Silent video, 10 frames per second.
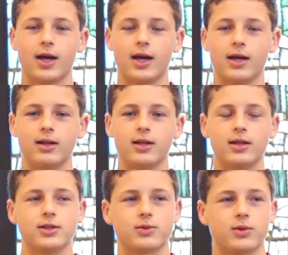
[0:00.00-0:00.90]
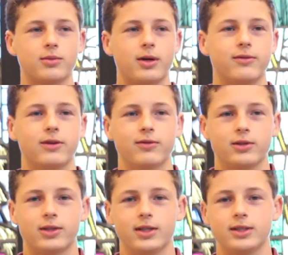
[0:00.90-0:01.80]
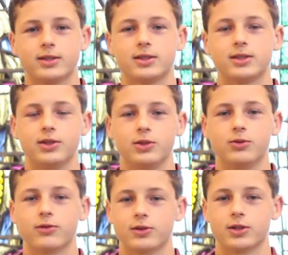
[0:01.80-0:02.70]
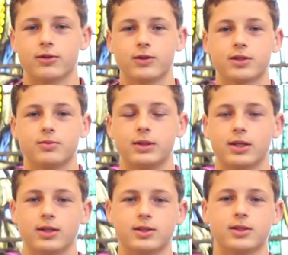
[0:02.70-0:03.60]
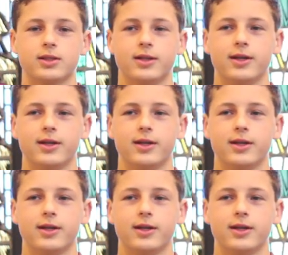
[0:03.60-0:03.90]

And it's one of my favorite things to do for service because